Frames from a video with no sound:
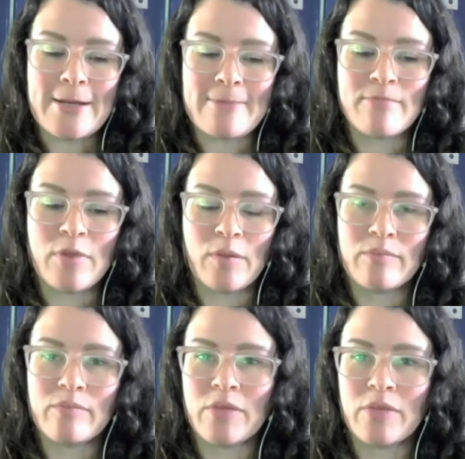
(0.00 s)

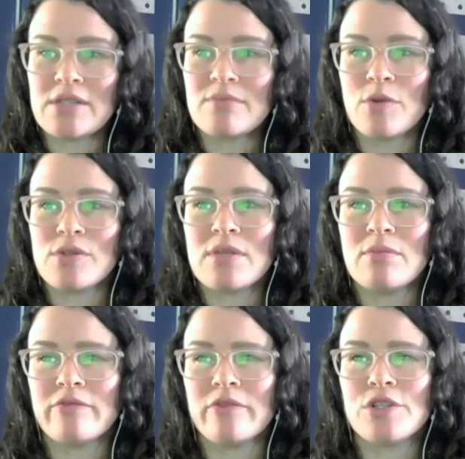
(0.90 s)
but it's mostly
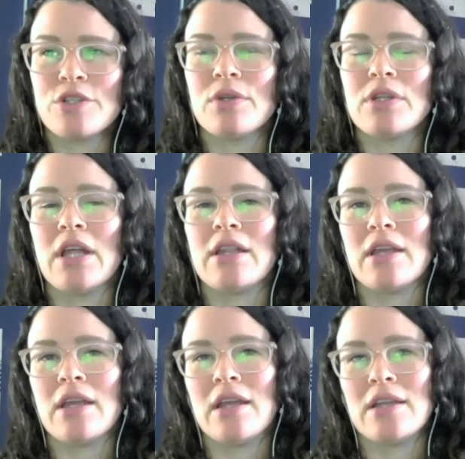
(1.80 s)
been virtual
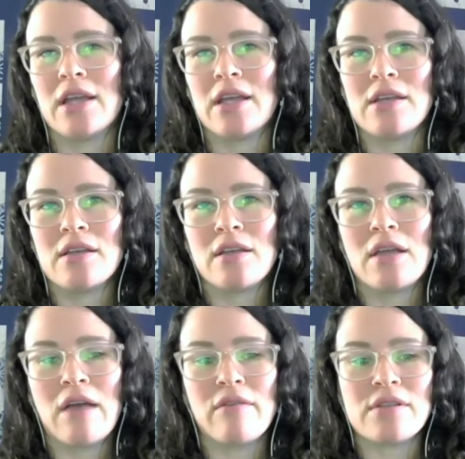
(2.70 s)
lately. And I
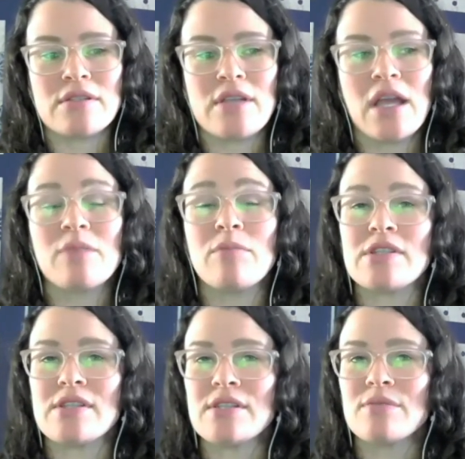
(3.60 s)
have a side
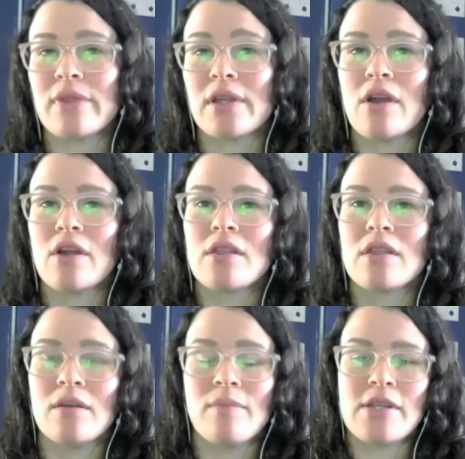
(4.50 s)
business with an art
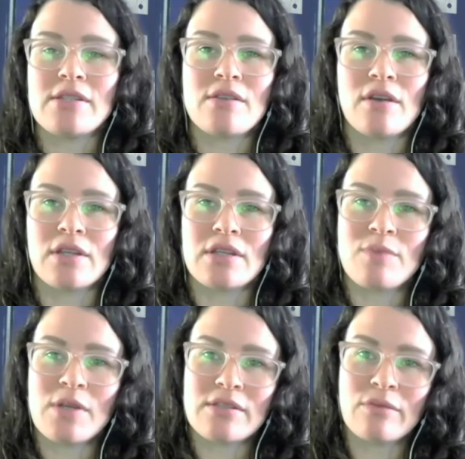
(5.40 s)
therapist called
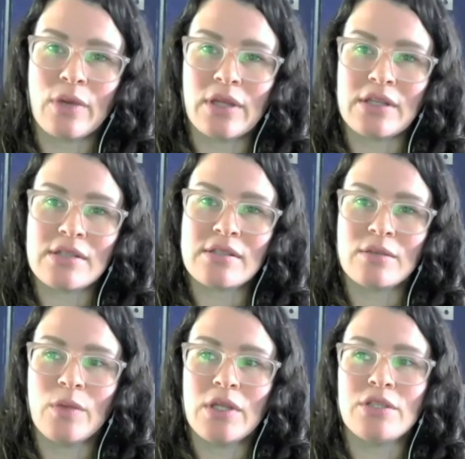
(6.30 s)
Expressive Wellness,
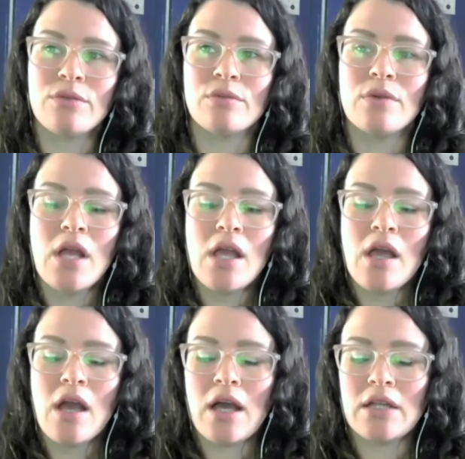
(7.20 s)
and we do
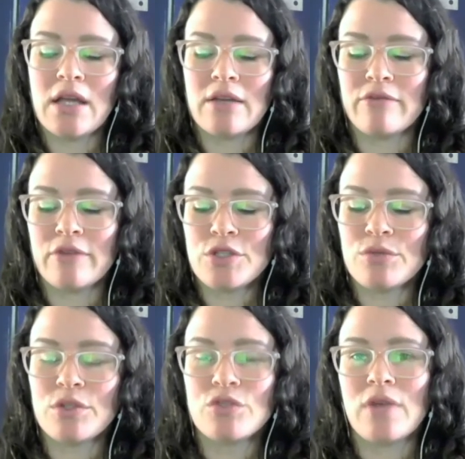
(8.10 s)
a lot of
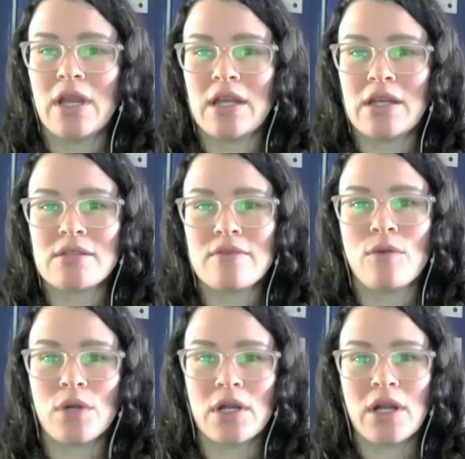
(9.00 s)
virtual trainings
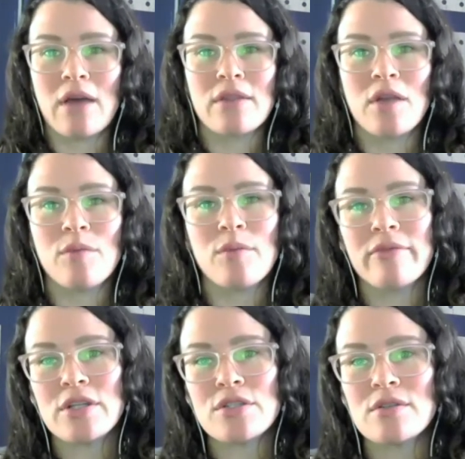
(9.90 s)
for healthcare
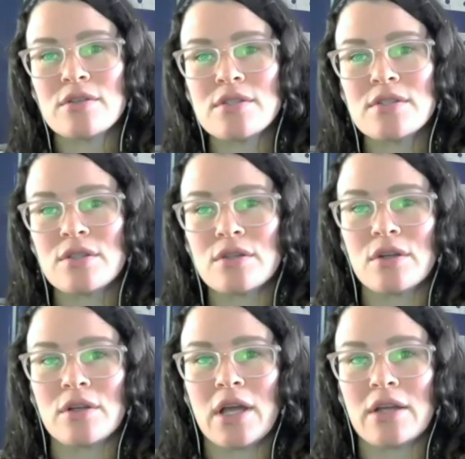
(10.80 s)
professionals to
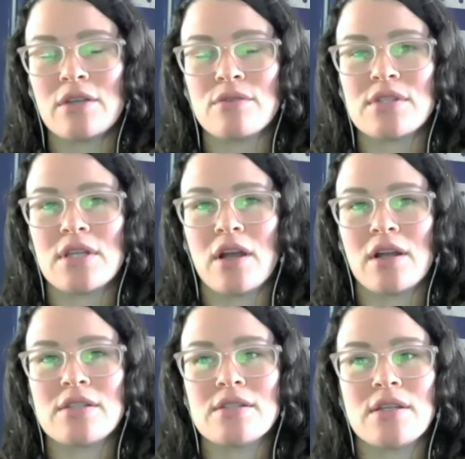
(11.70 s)
learn how to use the
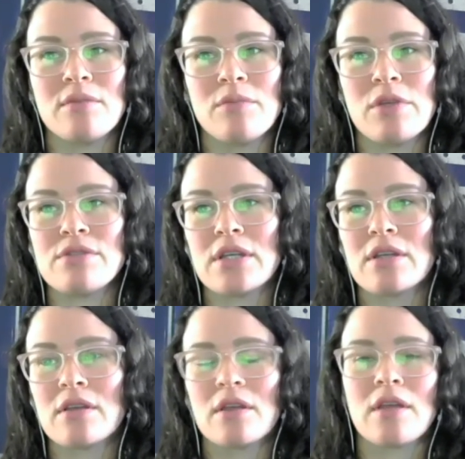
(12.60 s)
arts and music,
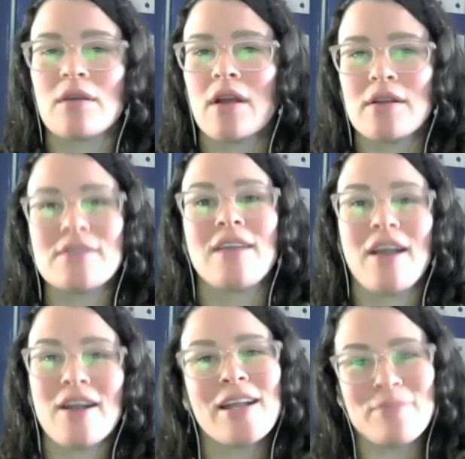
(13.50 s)
art
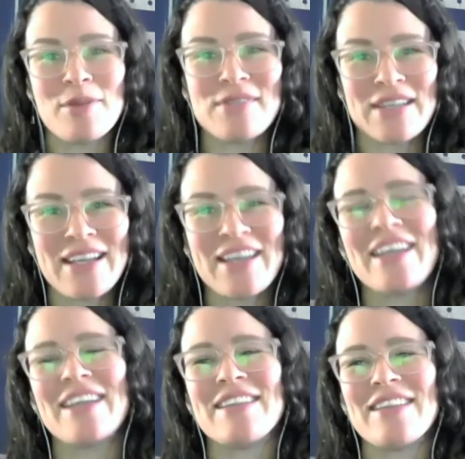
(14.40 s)
and music
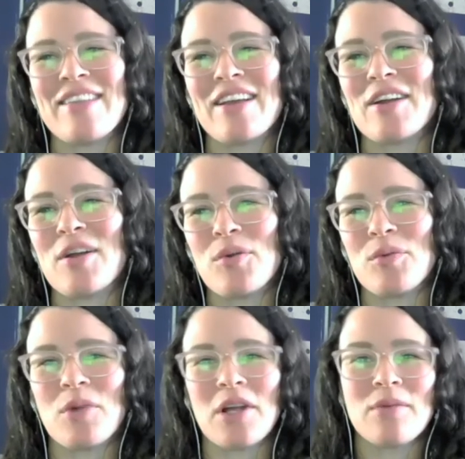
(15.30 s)
in their
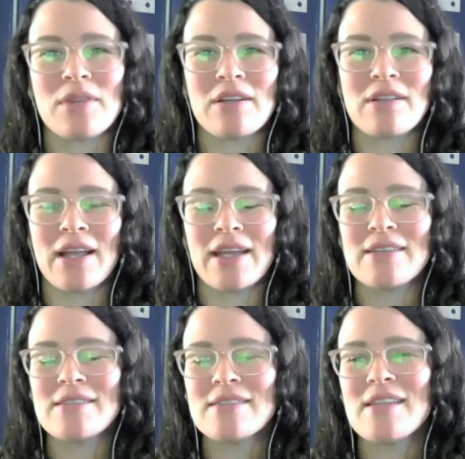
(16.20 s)
own work with their
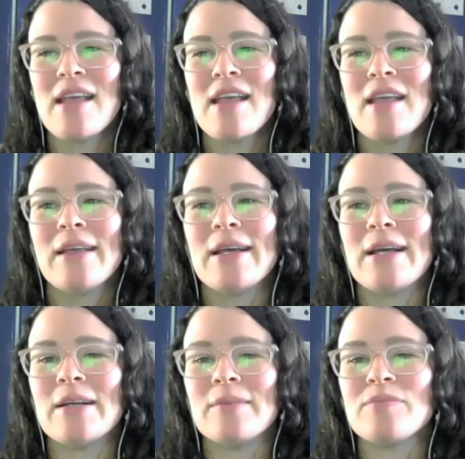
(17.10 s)
clients.
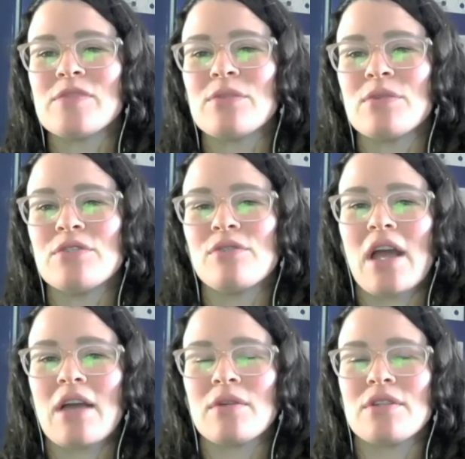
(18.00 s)
So we do
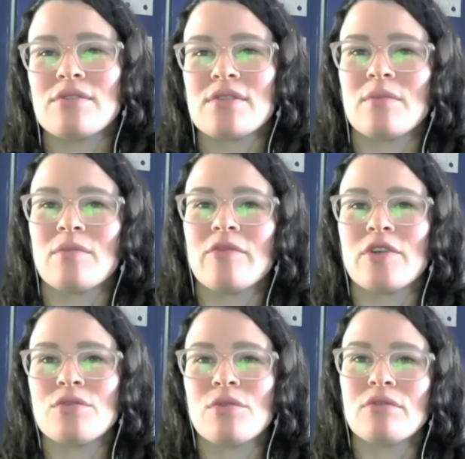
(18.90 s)
that. We do some
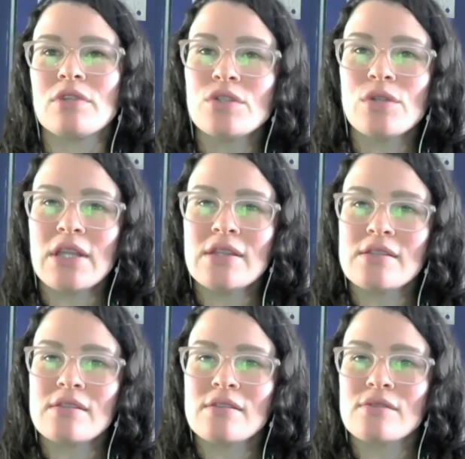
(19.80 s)
virtual
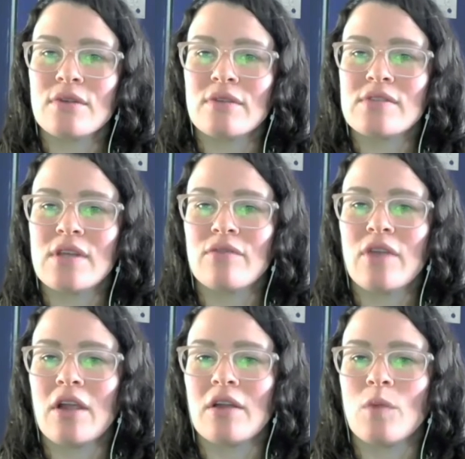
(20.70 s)
retreats, sort of
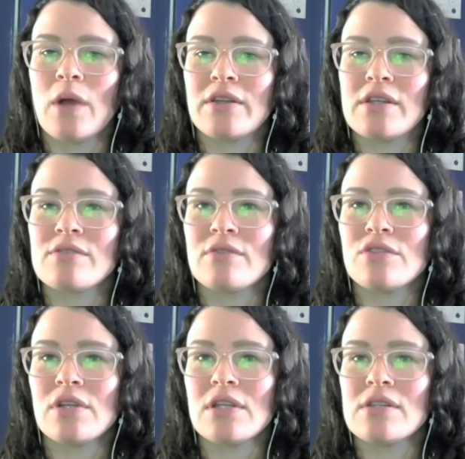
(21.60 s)
self-care and wellness
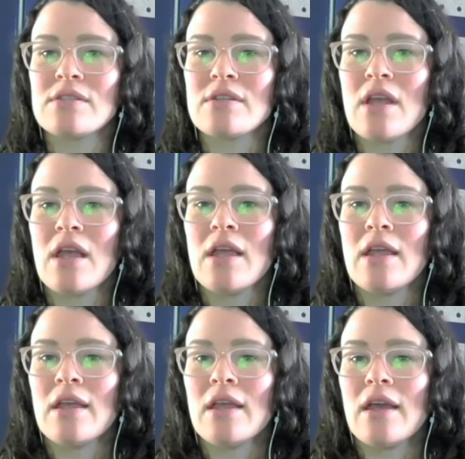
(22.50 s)
retreats,
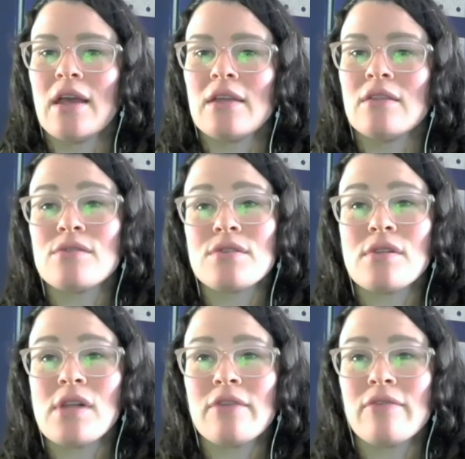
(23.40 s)
and those are a
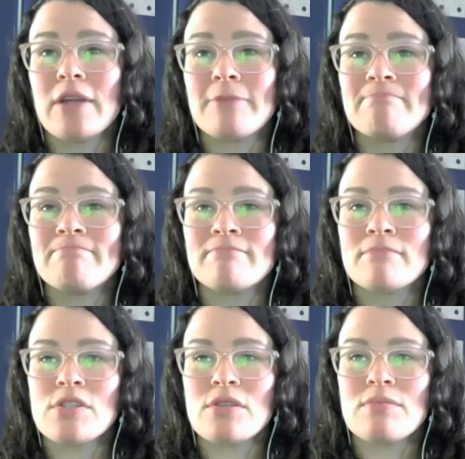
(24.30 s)
lot of fun.
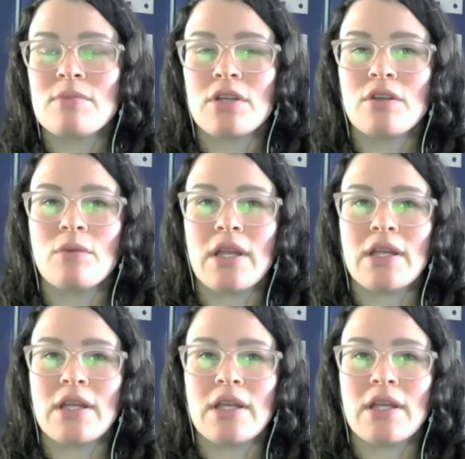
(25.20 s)
So it's been a good way to